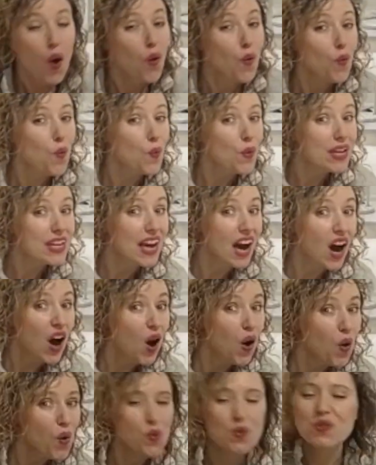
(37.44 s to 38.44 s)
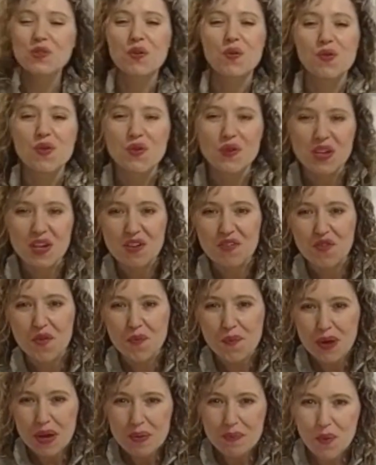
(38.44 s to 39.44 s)
We are also looking for
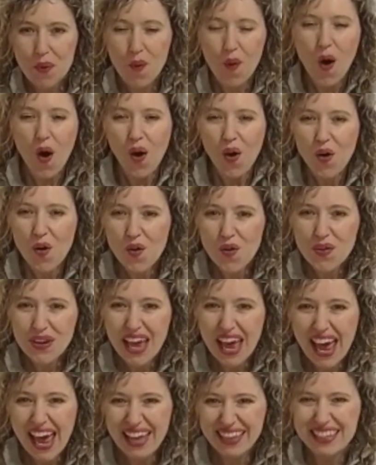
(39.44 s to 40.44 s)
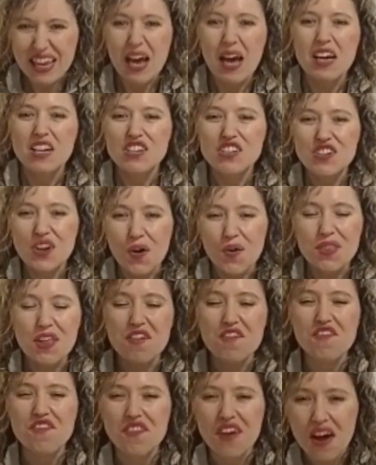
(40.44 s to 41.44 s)
people who can show their
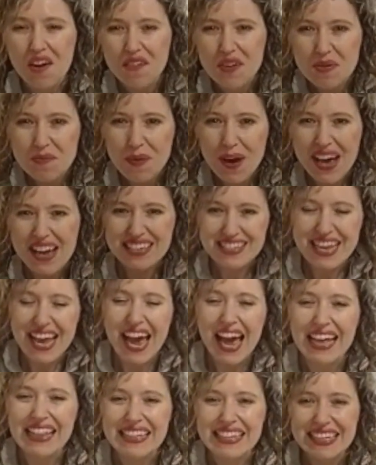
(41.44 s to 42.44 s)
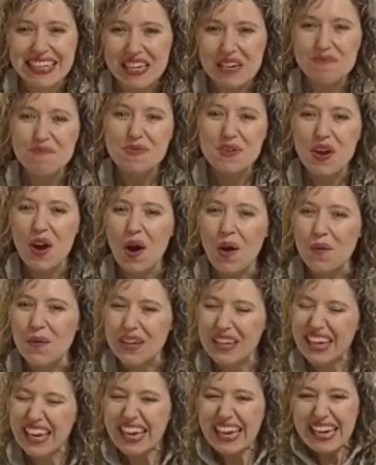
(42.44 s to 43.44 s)
very best and keep
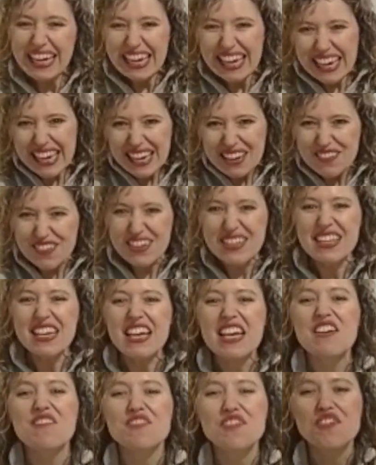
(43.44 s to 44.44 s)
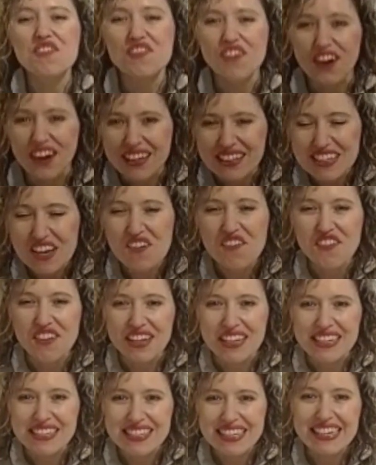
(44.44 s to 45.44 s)
going, even if you find
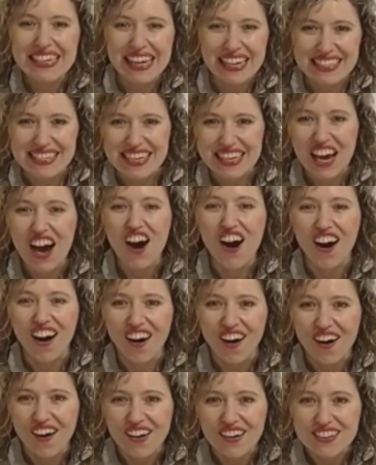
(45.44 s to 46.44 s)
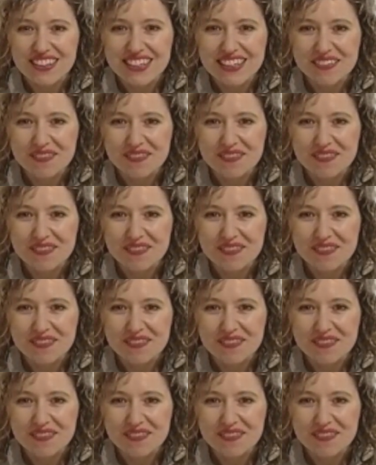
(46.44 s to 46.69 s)
things getting hard.